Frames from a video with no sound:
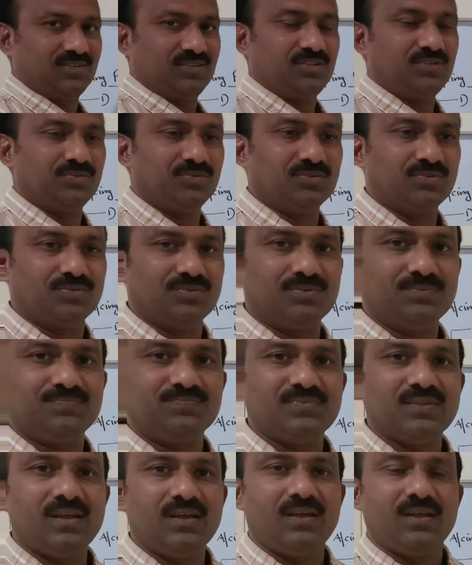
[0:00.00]
You know,
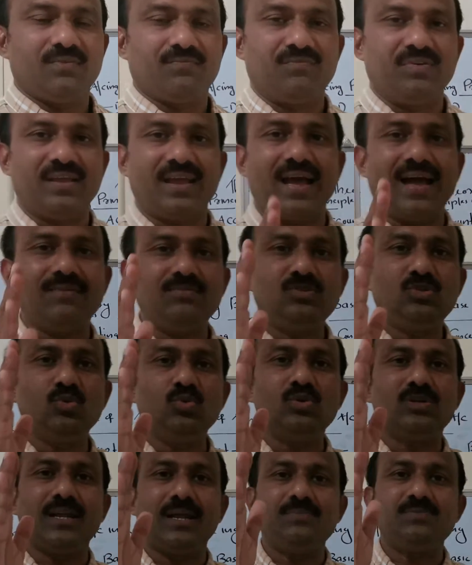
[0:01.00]
we have
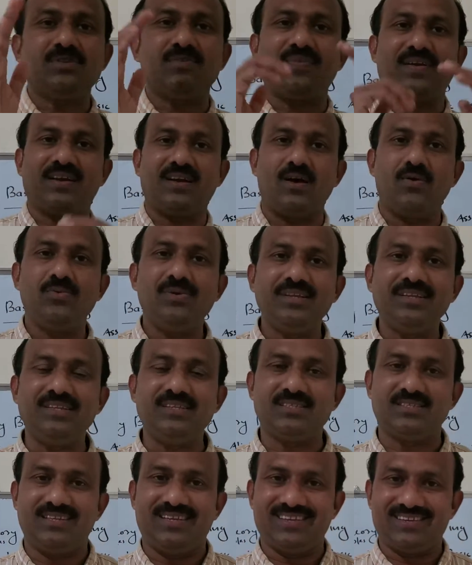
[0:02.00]
2 types of accounting
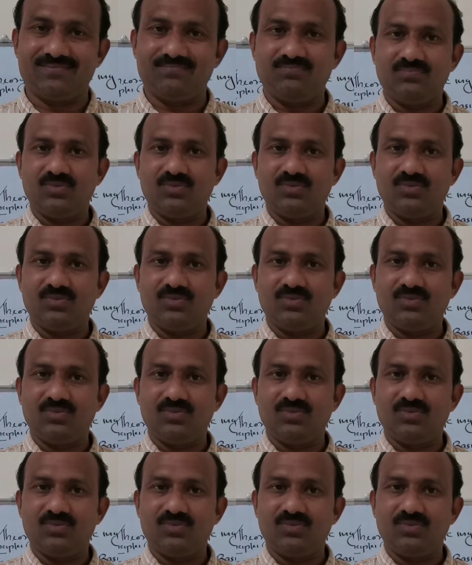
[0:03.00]
is there.